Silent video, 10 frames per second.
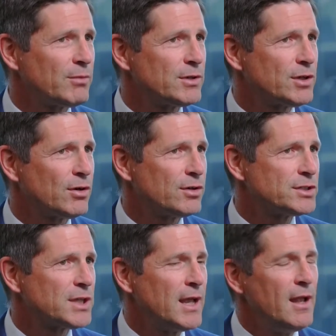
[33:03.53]

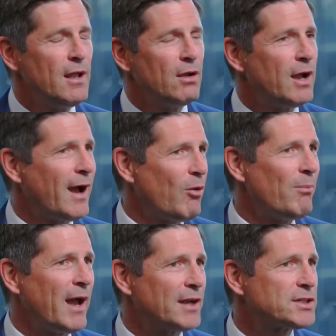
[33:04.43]
returns
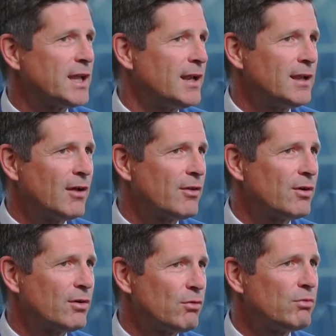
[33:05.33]
outmatched any
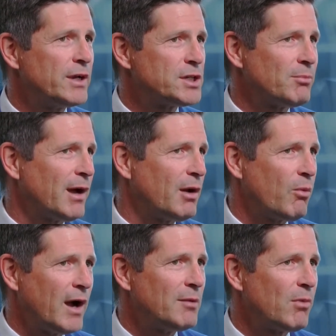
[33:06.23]
other region by a
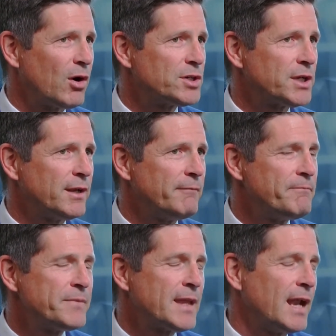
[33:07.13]
wide margin.
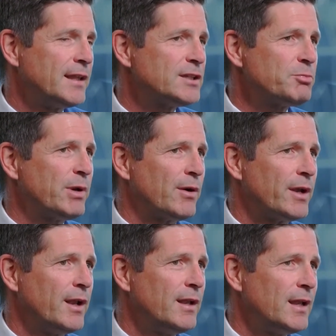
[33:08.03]
And in this
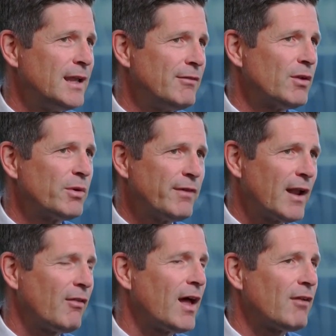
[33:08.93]
period, even though we've had
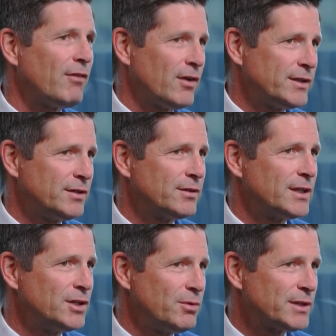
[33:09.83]
a lot of volatility
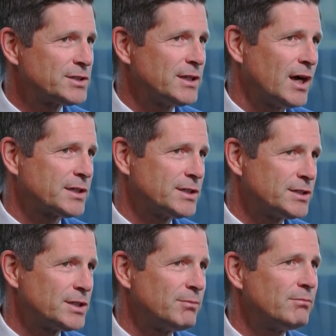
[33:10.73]
in U.S. stocks and
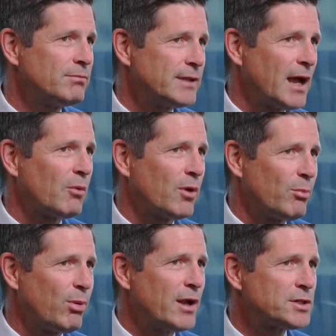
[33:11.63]
some
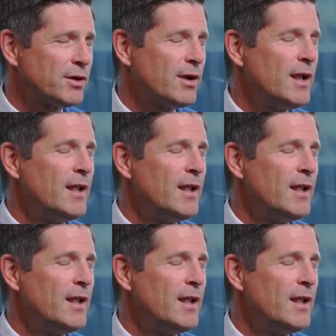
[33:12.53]
downward pressure,